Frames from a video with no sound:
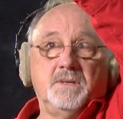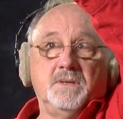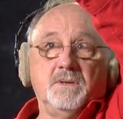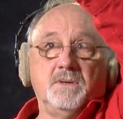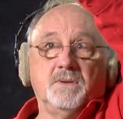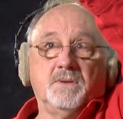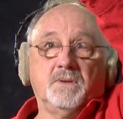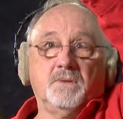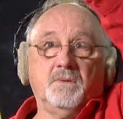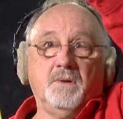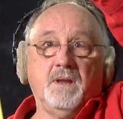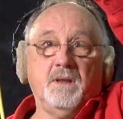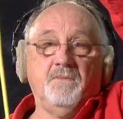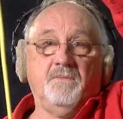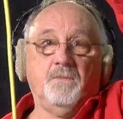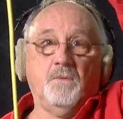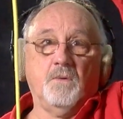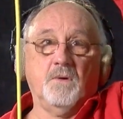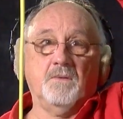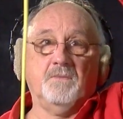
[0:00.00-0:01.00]
2, 3,
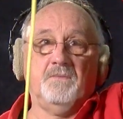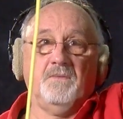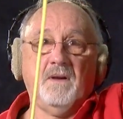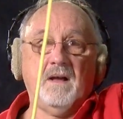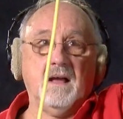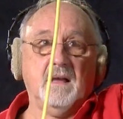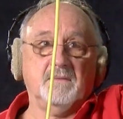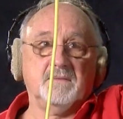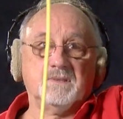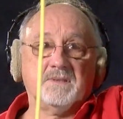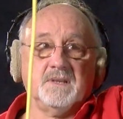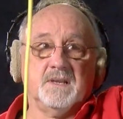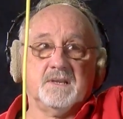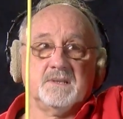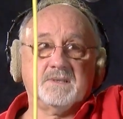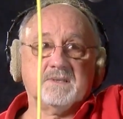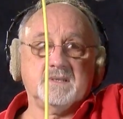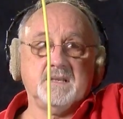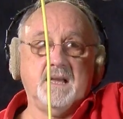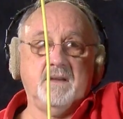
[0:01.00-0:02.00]
4, 5,
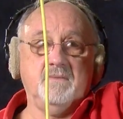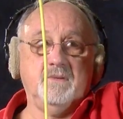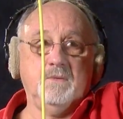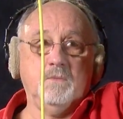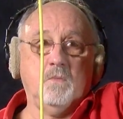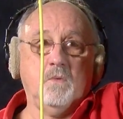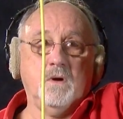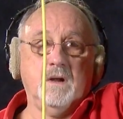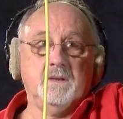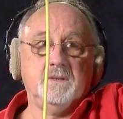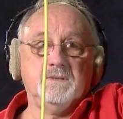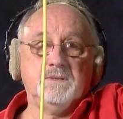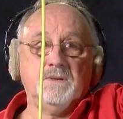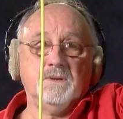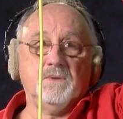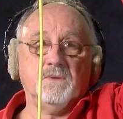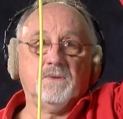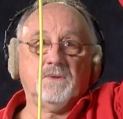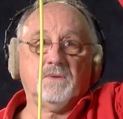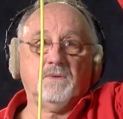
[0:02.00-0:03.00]
6, 7. 1,
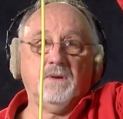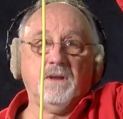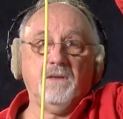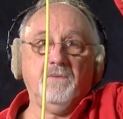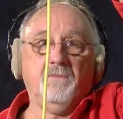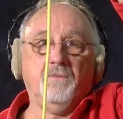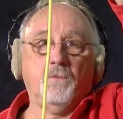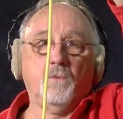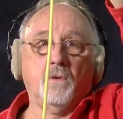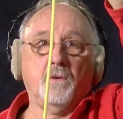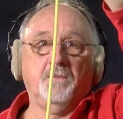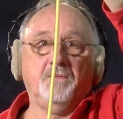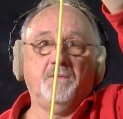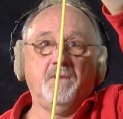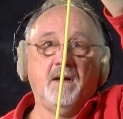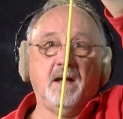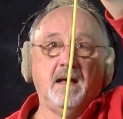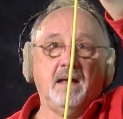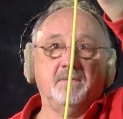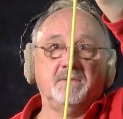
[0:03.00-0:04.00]
2, 3, 4,
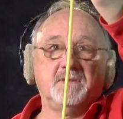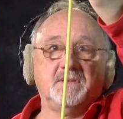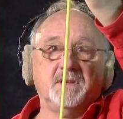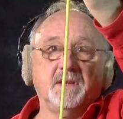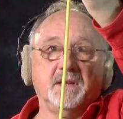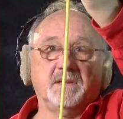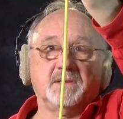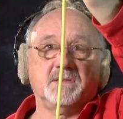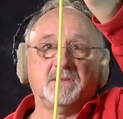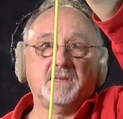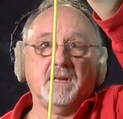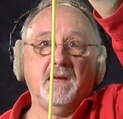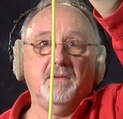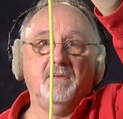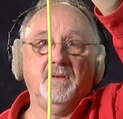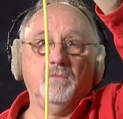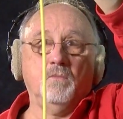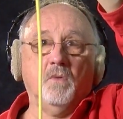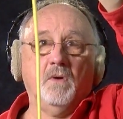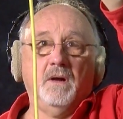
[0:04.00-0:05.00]
5, 6,
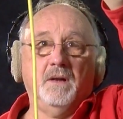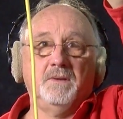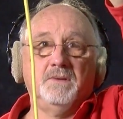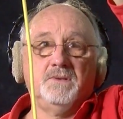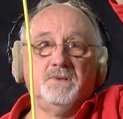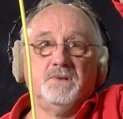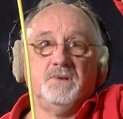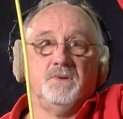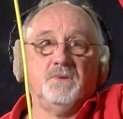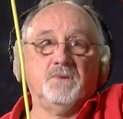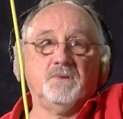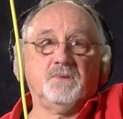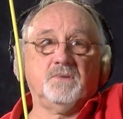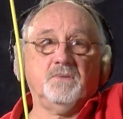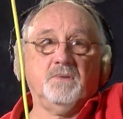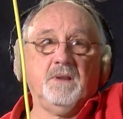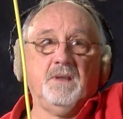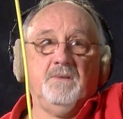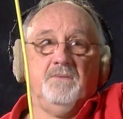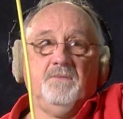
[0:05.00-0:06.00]
7. 1, 2,
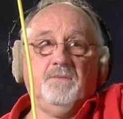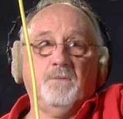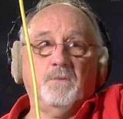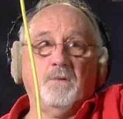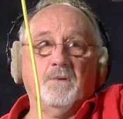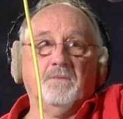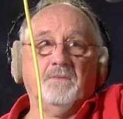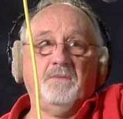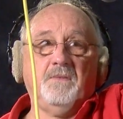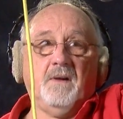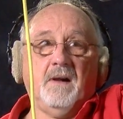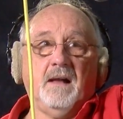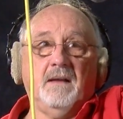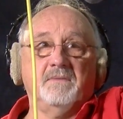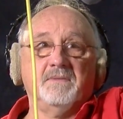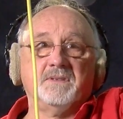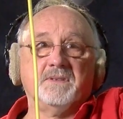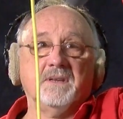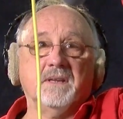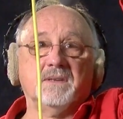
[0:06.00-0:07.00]
3, 4,
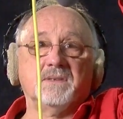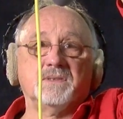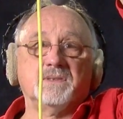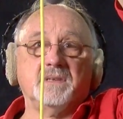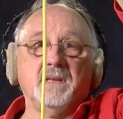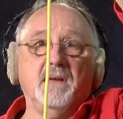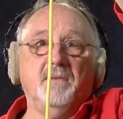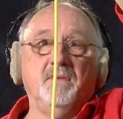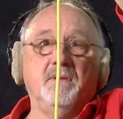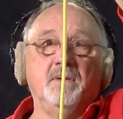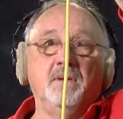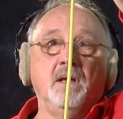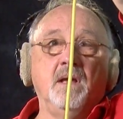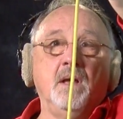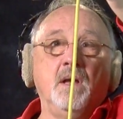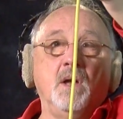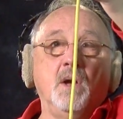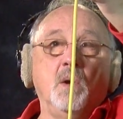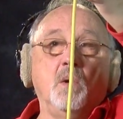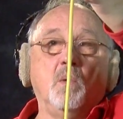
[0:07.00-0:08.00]
5, 6, 7.
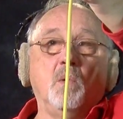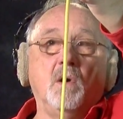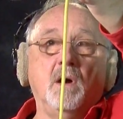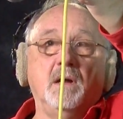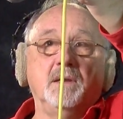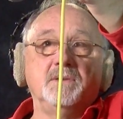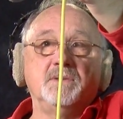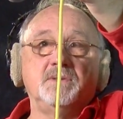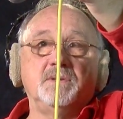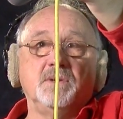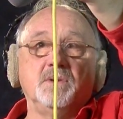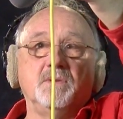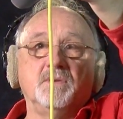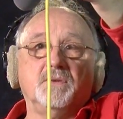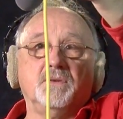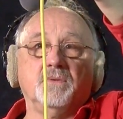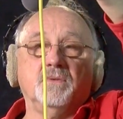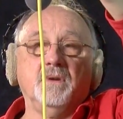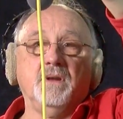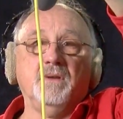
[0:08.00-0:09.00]
1, 2,
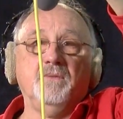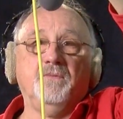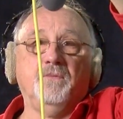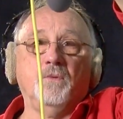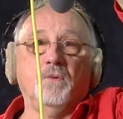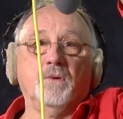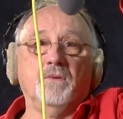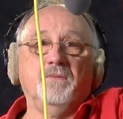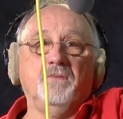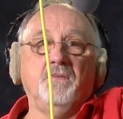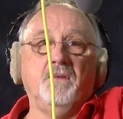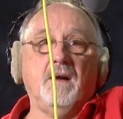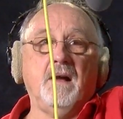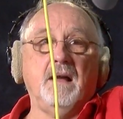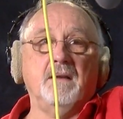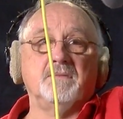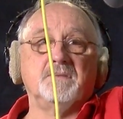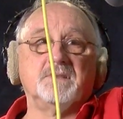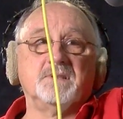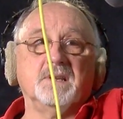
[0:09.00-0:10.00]
3, 4,
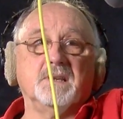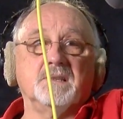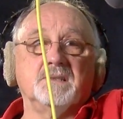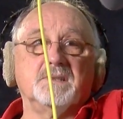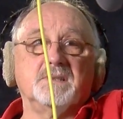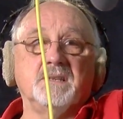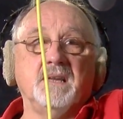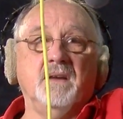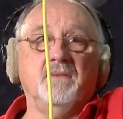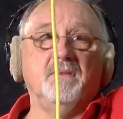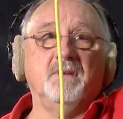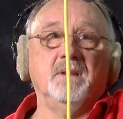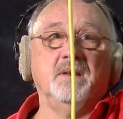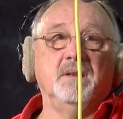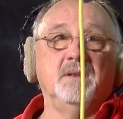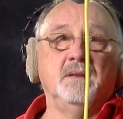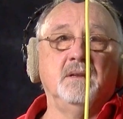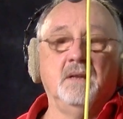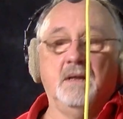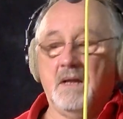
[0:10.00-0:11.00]
5, 6,
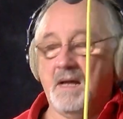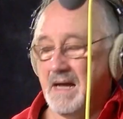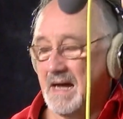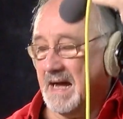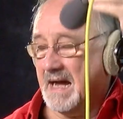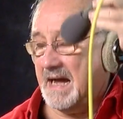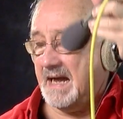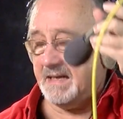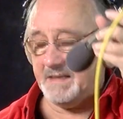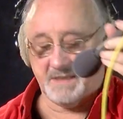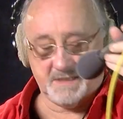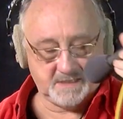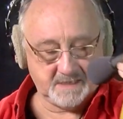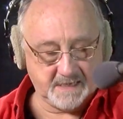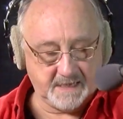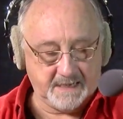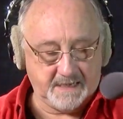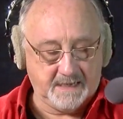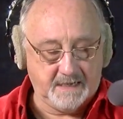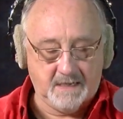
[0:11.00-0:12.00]
7. I'd
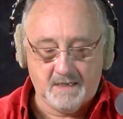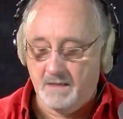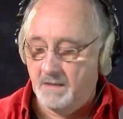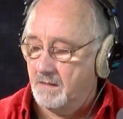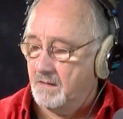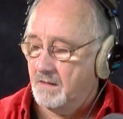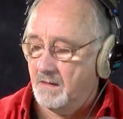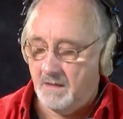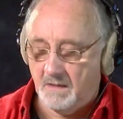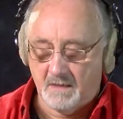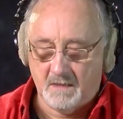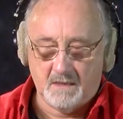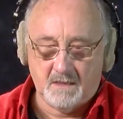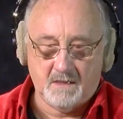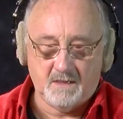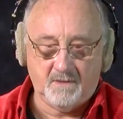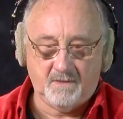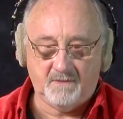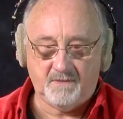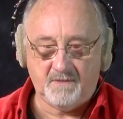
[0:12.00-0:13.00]
say
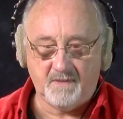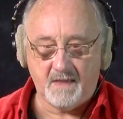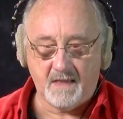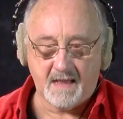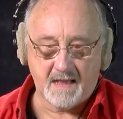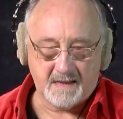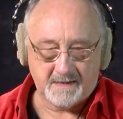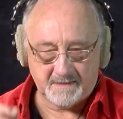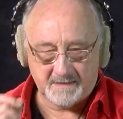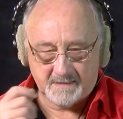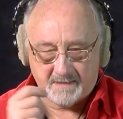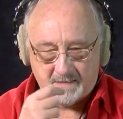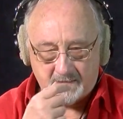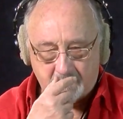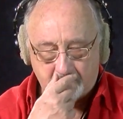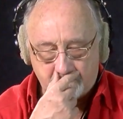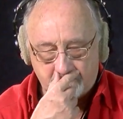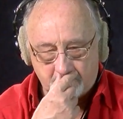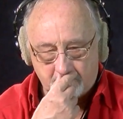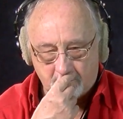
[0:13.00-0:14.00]

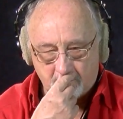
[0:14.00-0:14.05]
that